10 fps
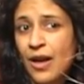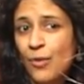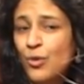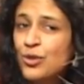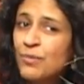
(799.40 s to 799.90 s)

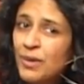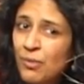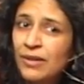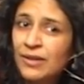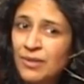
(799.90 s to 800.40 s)
Would you be
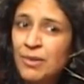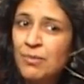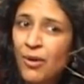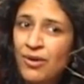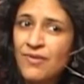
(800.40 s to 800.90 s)
willing to be
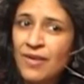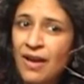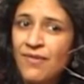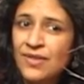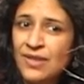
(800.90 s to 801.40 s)
part of the
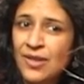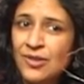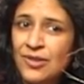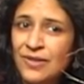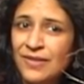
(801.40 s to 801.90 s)

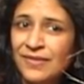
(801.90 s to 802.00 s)
conversation?